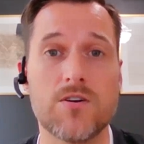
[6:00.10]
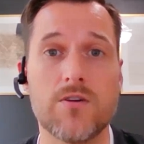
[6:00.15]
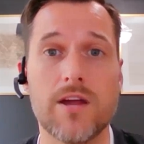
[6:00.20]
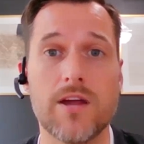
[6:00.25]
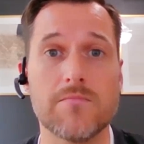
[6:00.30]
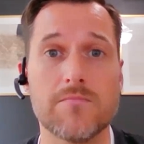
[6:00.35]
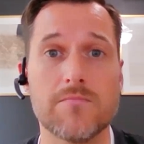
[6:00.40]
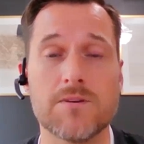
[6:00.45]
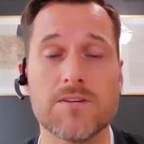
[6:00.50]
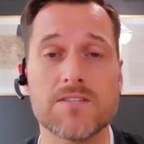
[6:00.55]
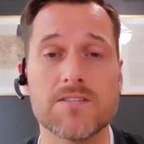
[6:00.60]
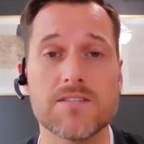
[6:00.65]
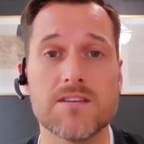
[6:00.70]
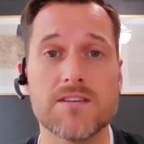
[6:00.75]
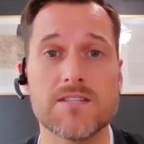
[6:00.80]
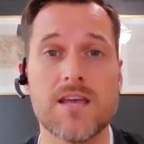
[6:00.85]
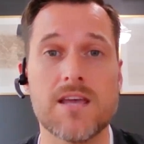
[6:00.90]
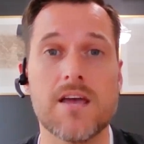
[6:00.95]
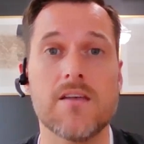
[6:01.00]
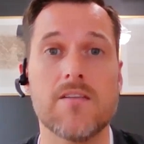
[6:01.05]
that are writing
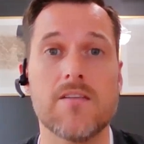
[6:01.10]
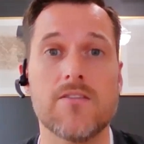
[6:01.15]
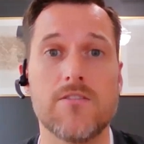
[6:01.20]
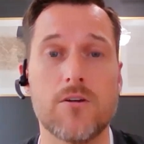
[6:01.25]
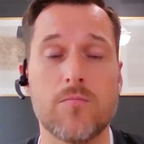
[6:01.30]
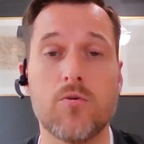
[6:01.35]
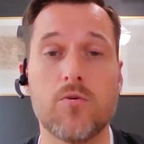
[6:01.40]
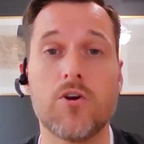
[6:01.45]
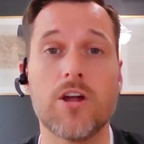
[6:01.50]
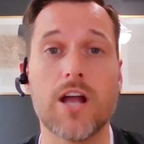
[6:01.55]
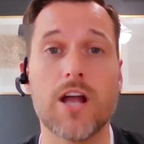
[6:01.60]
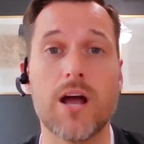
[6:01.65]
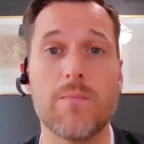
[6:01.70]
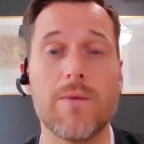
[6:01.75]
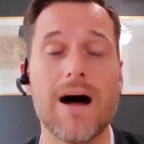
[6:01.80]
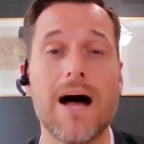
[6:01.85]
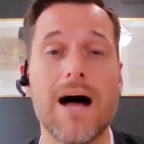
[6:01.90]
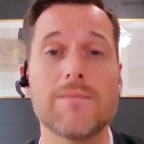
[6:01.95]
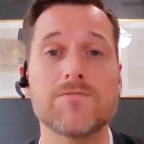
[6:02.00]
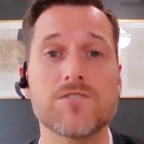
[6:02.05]
business, they're putting
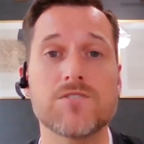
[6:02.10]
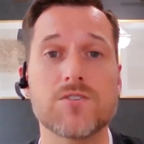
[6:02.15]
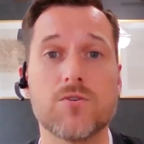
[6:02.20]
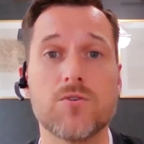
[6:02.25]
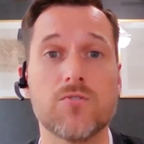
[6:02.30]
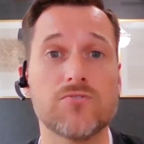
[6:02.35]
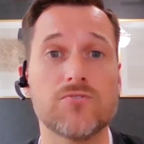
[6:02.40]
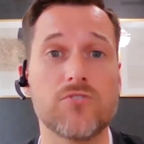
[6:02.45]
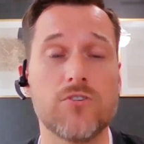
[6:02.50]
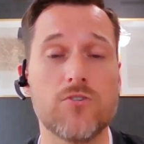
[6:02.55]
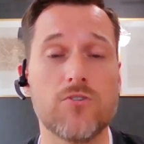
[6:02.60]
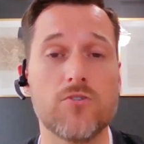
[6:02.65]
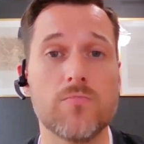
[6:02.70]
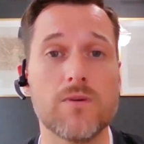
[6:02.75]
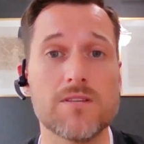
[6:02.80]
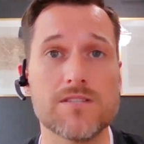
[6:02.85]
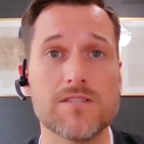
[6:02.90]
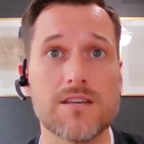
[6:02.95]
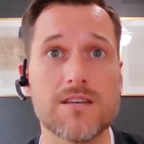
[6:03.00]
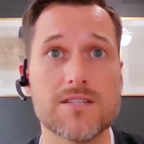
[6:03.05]
up obstacles to
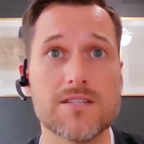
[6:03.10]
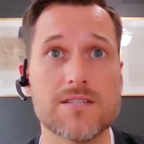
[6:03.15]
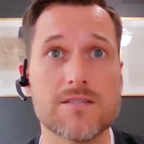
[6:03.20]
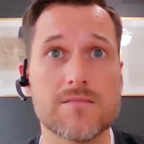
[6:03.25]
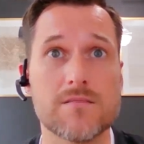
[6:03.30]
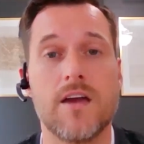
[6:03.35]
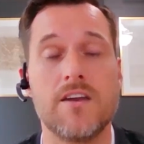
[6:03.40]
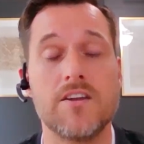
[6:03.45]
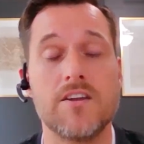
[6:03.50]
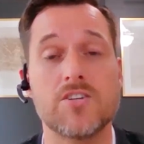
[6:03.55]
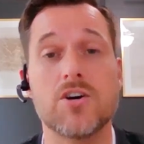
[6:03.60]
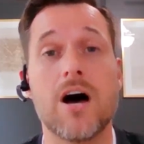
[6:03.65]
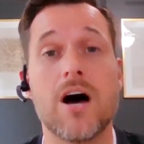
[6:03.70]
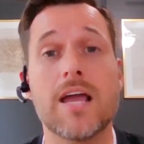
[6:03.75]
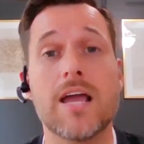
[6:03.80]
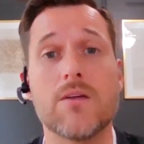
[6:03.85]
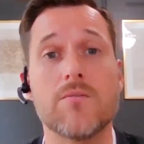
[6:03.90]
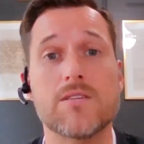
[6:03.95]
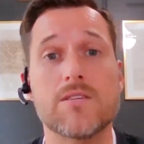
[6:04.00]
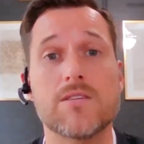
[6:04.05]
new business. And in
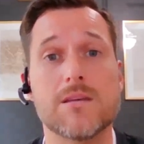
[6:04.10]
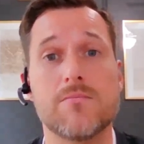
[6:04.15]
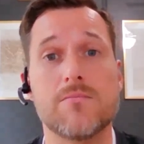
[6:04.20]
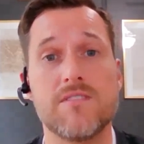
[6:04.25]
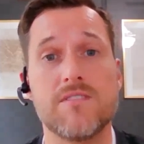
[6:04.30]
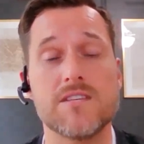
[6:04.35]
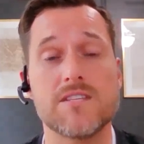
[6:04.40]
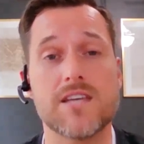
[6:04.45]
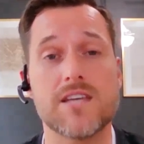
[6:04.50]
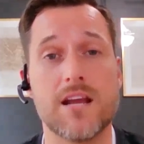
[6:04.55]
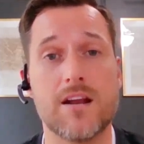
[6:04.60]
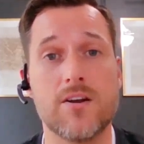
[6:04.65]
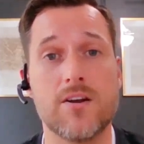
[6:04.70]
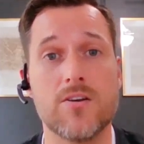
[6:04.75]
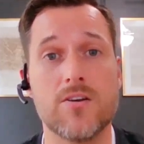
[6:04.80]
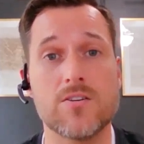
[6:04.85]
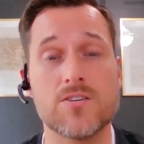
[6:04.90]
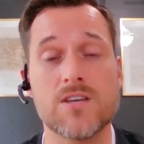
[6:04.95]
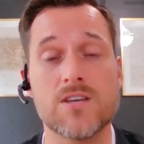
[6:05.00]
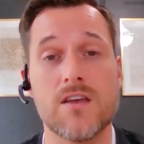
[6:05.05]
talking with some of these
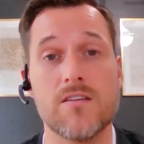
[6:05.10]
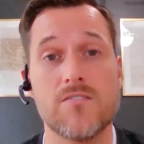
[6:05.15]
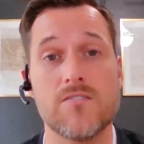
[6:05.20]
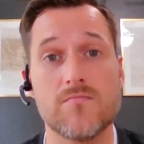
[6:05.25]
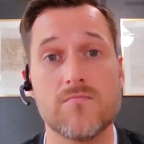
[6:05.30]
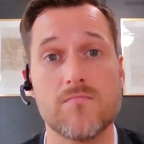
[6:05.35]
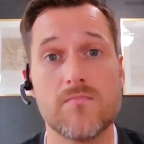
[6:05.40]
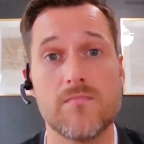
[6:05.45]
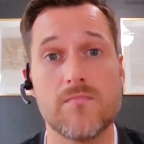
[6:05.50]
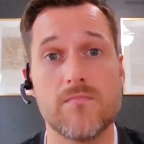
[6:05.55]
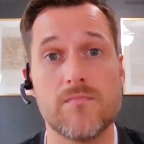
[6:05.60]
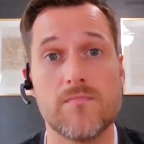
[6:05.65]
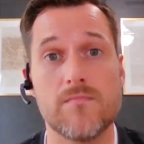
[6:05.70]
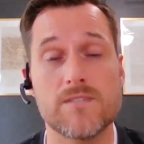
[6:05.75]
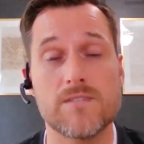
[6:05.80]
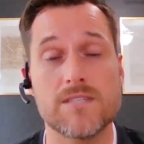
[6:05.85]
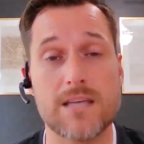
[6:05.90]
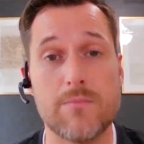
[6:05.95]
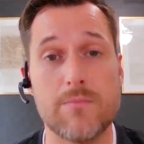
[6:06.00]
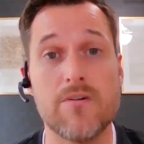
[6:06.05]
carriers,
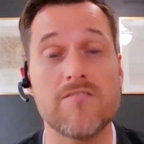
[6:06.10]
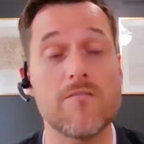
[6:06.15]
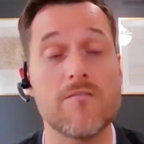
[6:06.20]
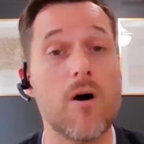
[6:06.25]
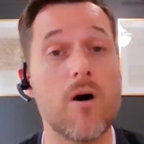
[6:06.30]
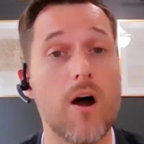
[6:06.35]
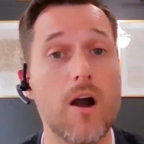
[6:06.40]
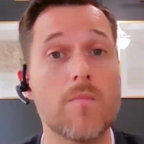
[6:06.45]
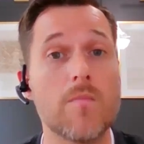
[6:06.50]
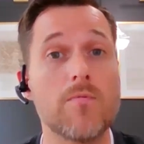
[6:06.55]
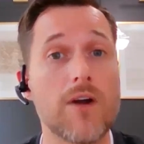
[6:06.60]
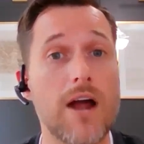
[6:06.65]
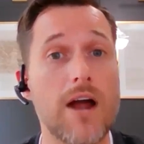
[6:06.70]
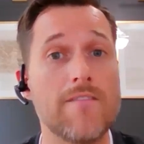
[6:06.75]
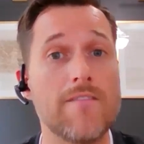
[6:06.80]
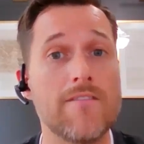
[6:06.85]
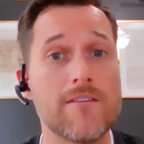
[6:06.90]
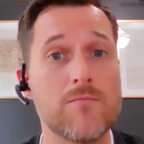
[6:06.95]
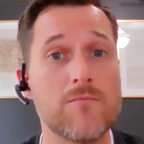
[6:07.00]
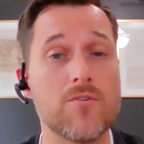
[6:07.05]
some of them are
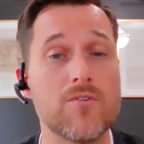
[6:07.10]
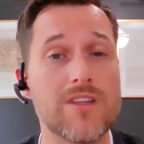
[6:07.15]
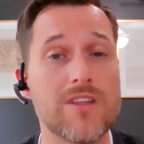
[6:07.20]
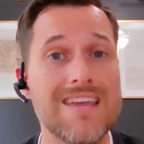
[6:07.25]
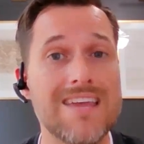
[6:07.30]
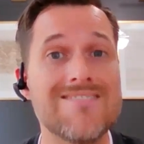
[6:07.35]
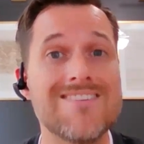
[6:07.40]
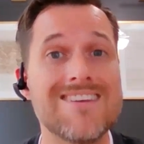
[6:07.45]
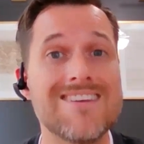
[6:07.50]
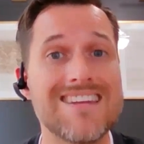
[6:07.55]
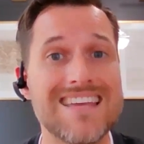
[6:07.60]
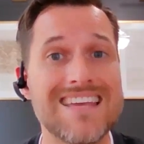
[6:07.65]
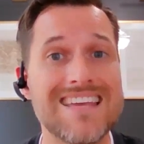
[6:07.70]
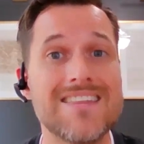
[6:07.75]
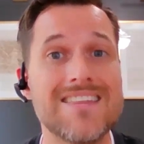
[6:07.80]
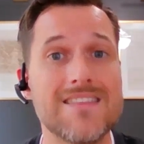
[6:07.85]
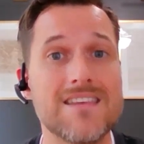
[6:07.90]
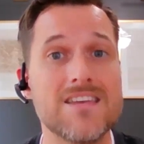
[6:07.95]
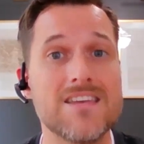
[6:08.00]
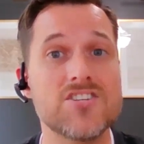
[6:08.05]
profitable even
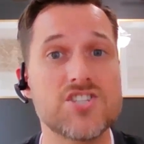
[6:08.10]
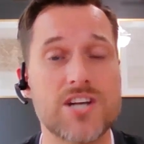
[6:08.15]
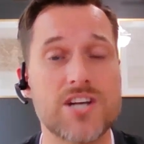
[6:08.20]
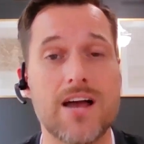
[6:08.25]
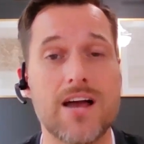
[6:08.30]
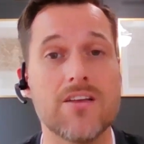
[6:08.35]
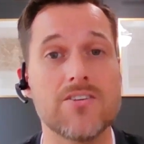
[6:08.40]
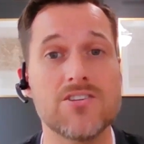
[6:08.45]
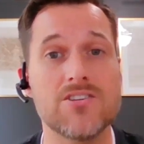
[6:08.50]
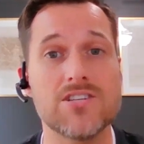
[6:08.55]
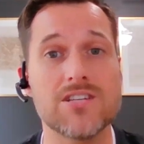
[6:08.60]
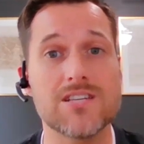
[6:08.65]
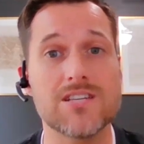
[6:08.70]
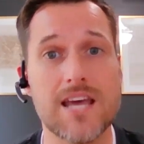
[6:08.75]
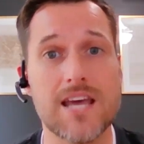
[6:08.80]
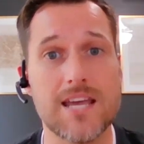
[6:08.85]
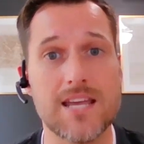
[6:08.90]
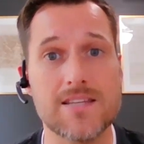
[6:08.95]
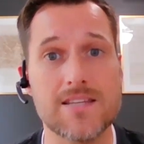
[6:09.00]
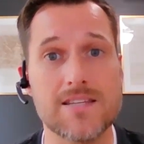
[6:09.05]
in these challenging
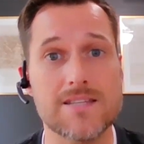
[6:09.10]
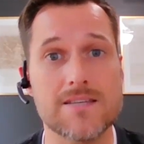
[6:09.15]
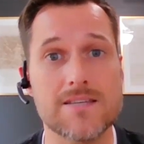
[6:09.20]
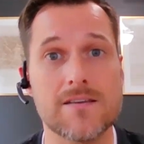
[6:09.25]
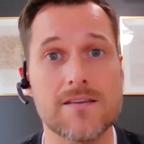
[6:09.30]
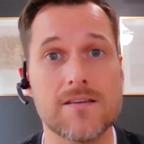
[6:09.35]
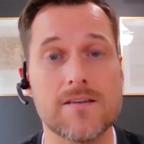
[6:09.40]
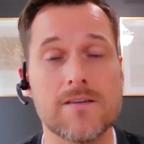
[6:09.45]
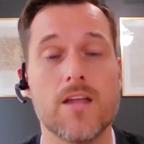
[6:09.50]
states.